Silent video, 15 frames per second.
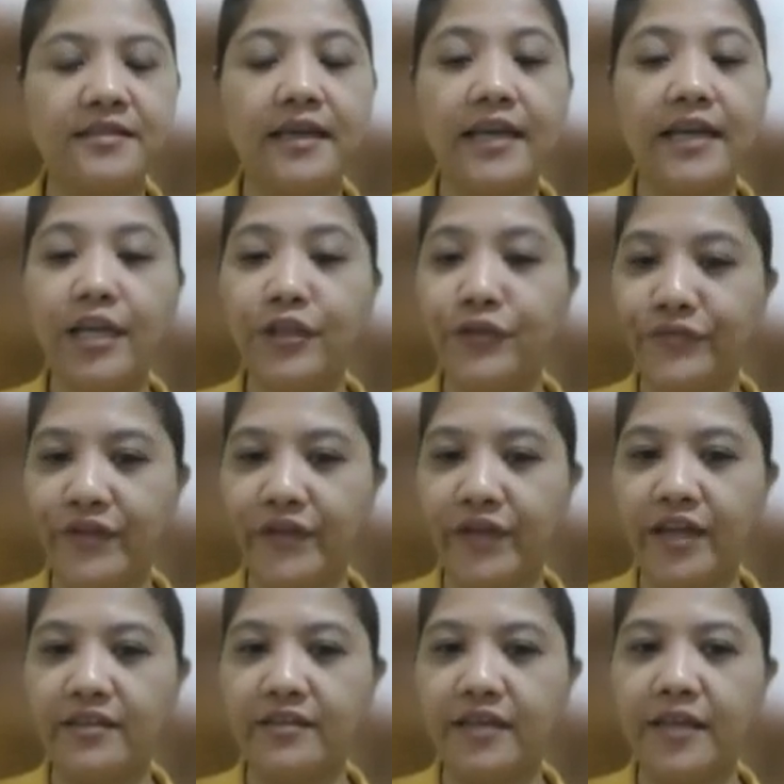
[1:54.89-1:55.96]

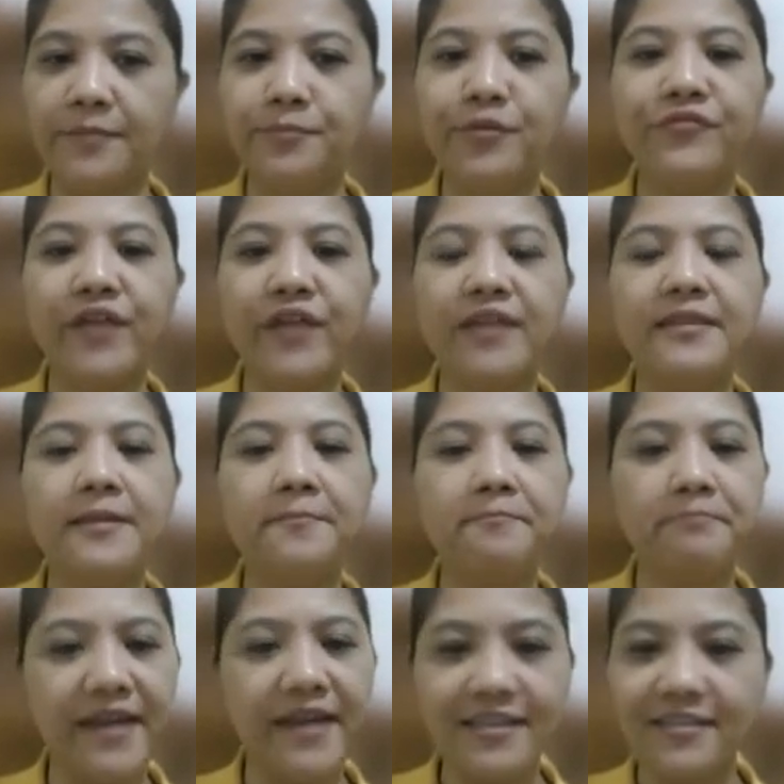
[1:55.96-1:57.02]
innovate, and provide the
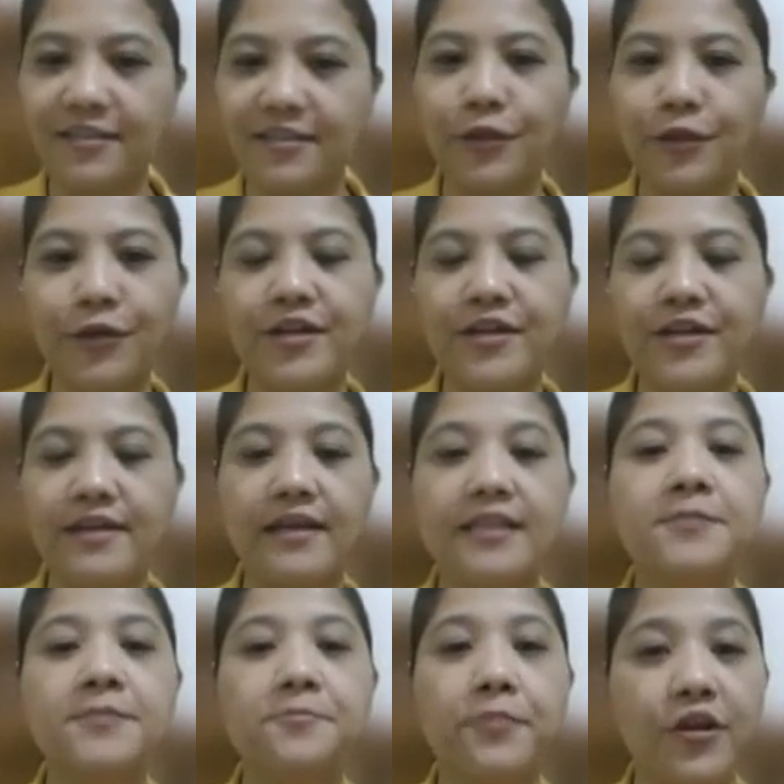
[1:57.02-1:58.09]
best learning
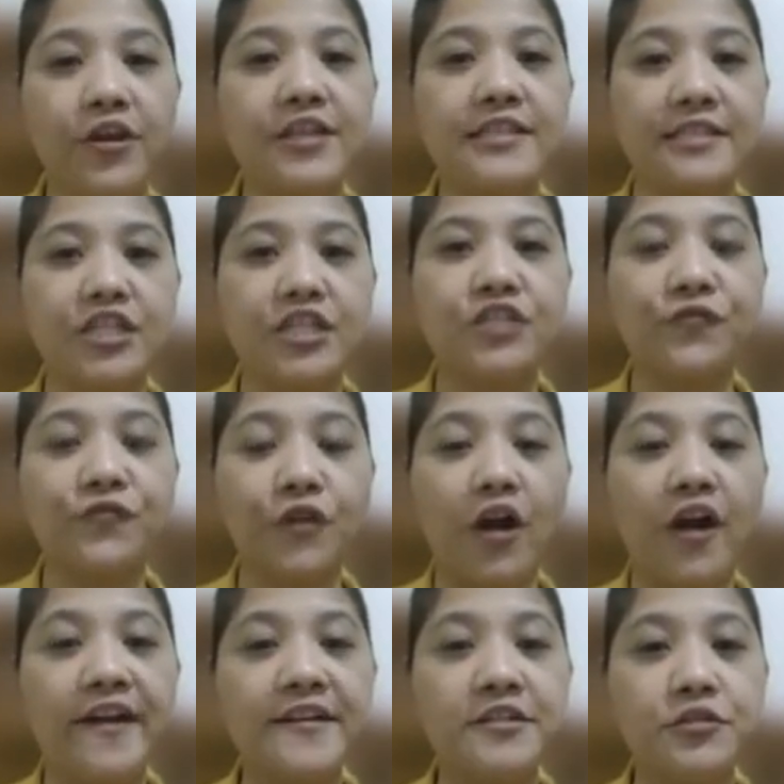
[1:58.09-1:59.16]
experiences for
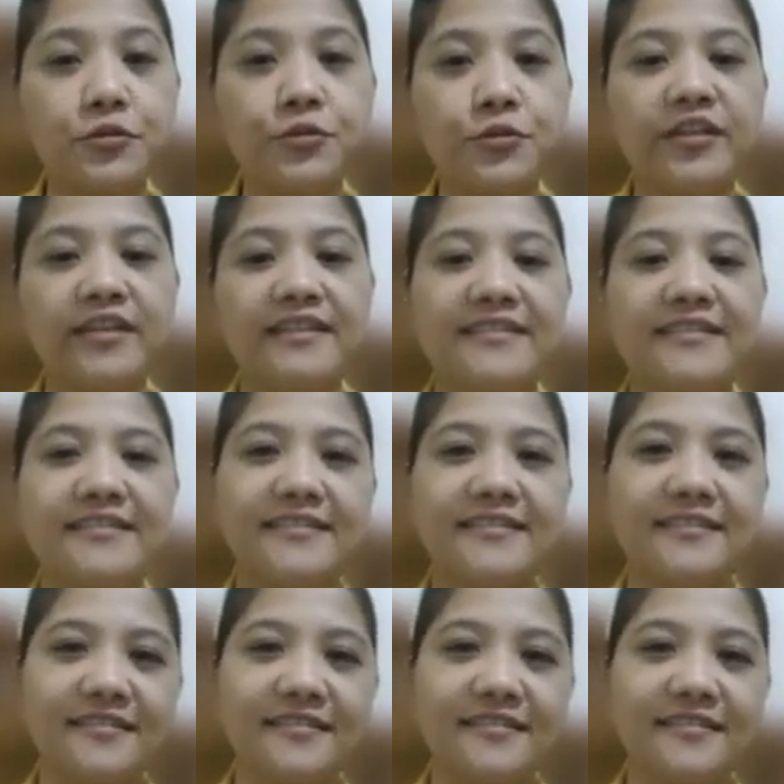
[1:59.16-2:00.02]
our students.